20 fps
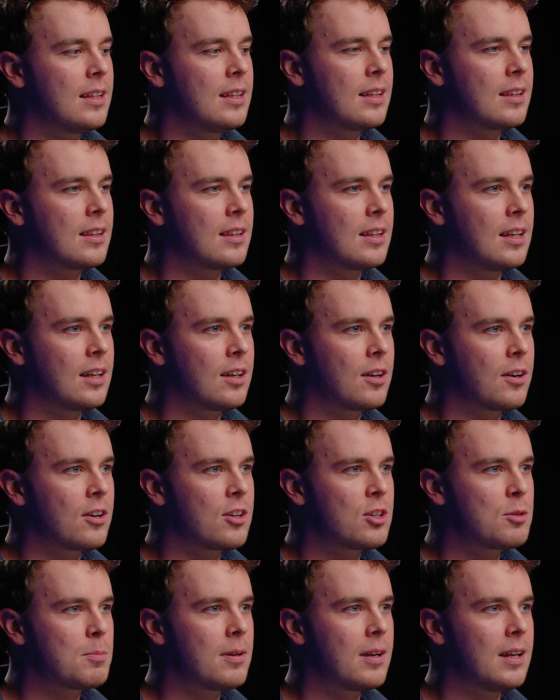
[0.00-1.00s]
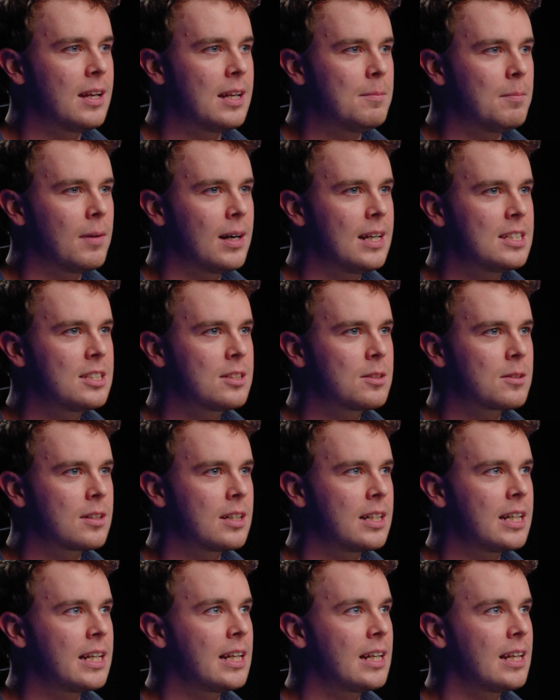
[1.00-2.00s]
think the encouragement in my
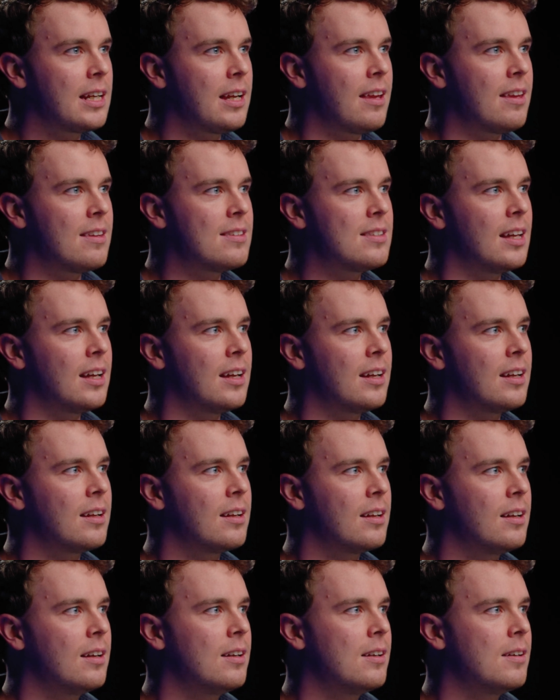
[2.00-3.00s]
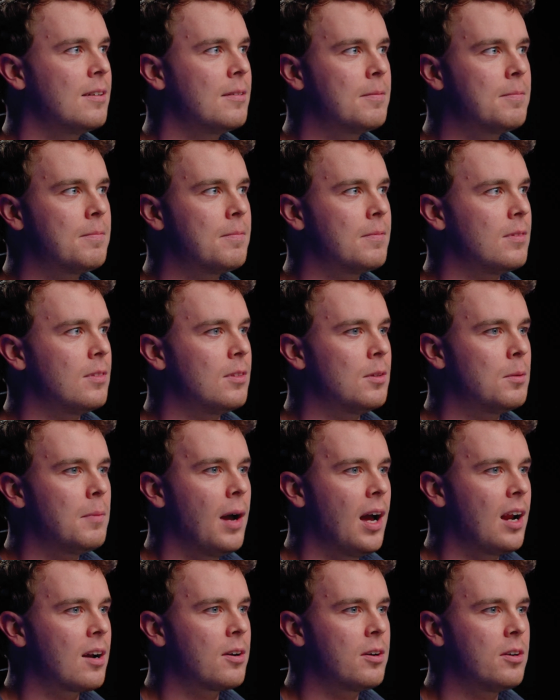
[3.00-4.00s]
story is that no
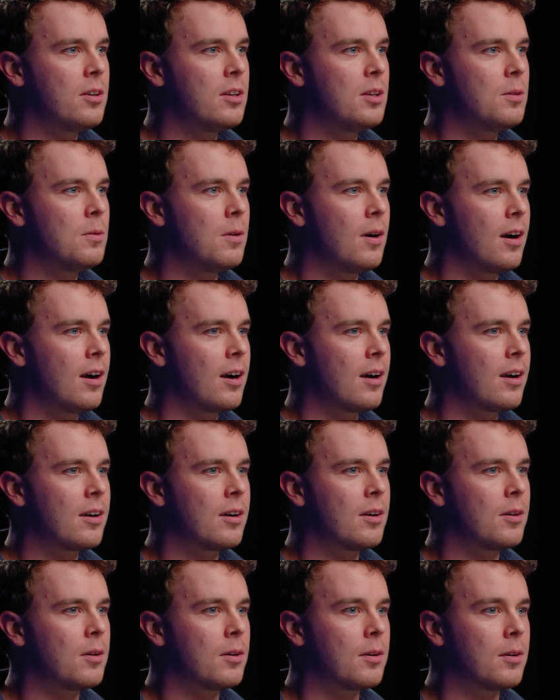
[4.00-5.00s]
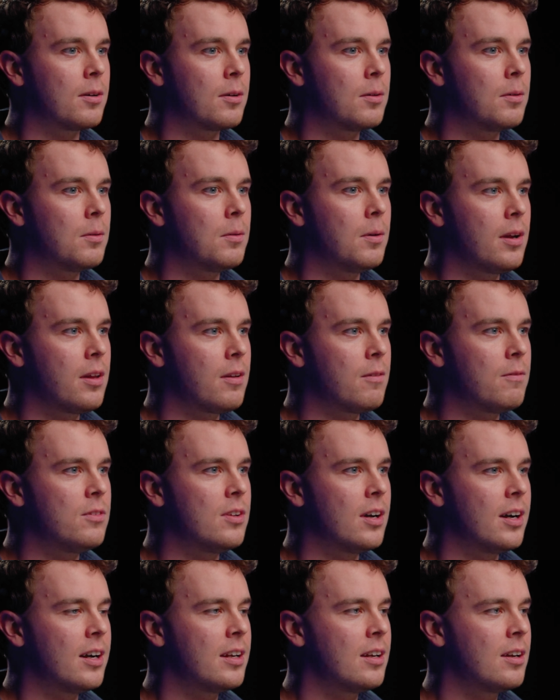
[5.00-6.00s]
matter who you are or what you've
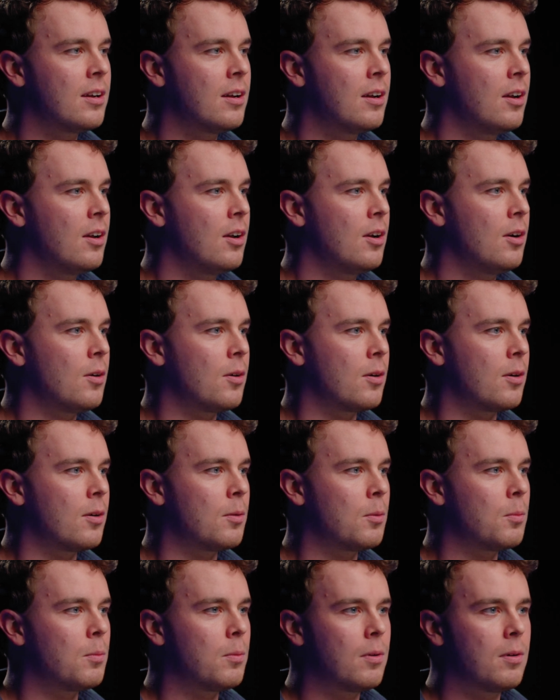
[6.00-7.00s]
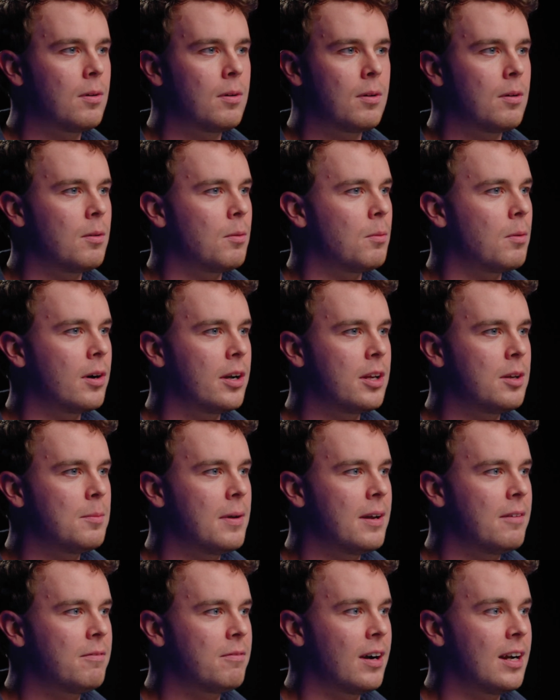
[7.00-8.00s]
done or where you
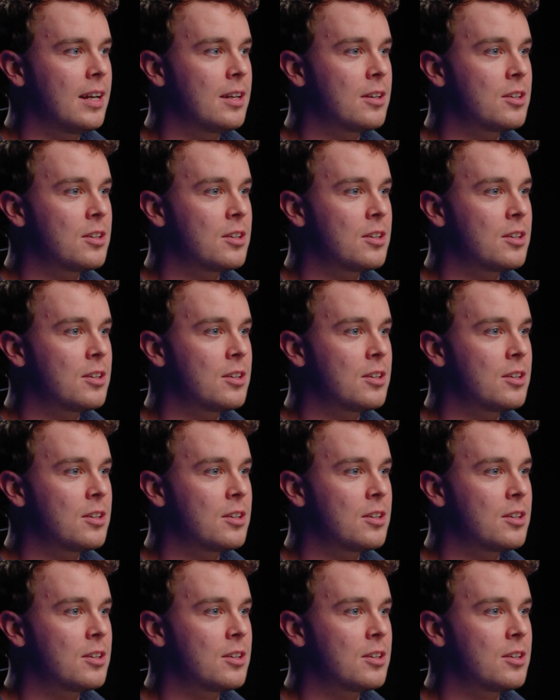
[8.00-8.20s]
may find